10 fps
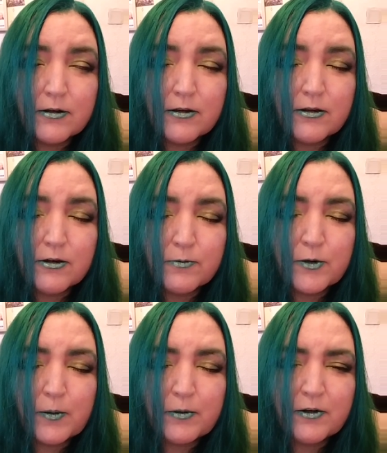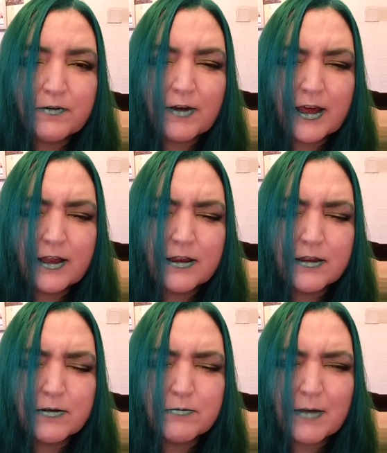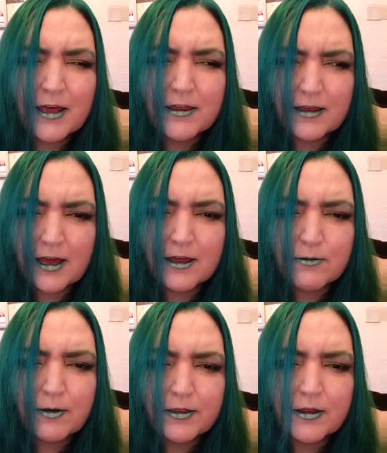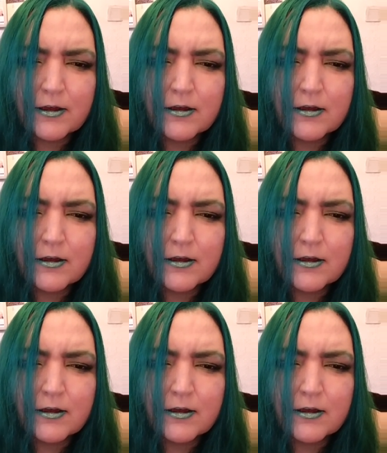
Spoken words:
you'll probably find mess tests with it,